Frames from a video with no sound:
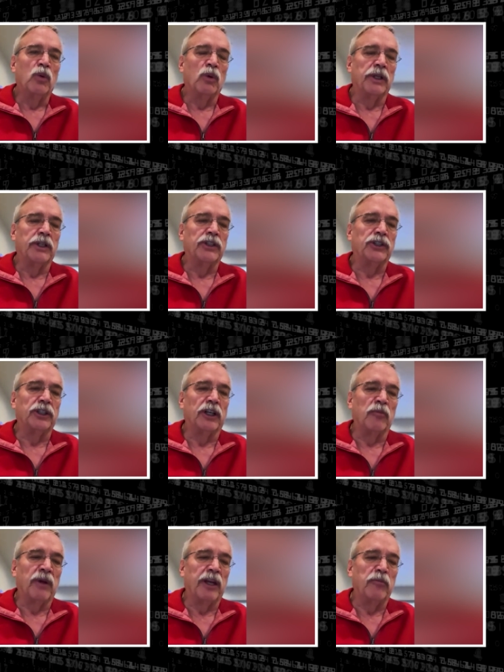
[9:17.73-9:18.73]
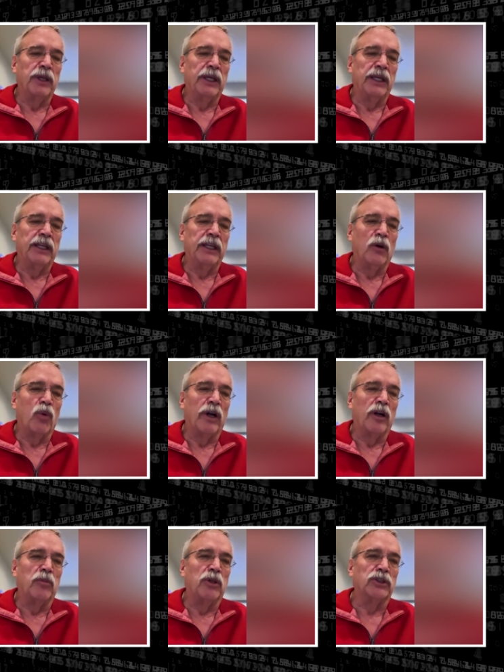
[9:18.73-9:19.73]
which may be
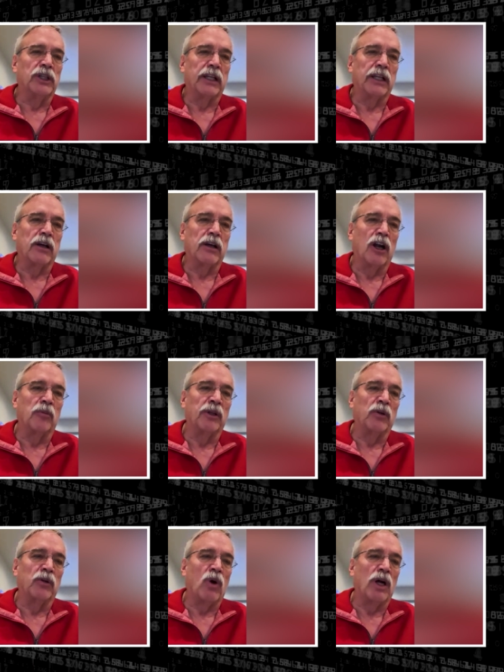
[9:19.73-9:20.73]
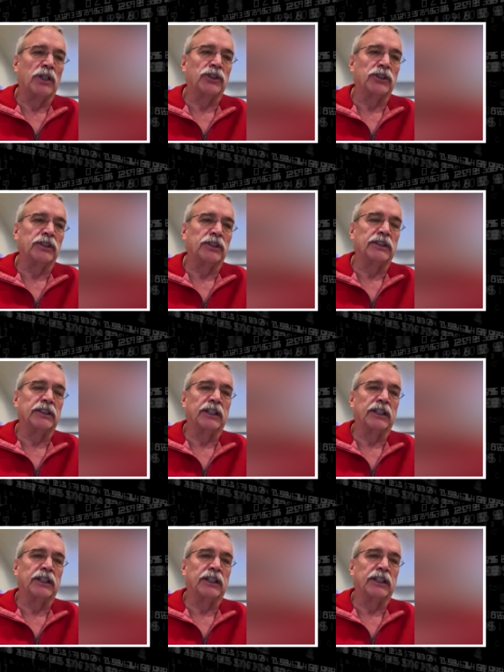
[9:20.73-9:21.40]
wearables like the Garmin watches,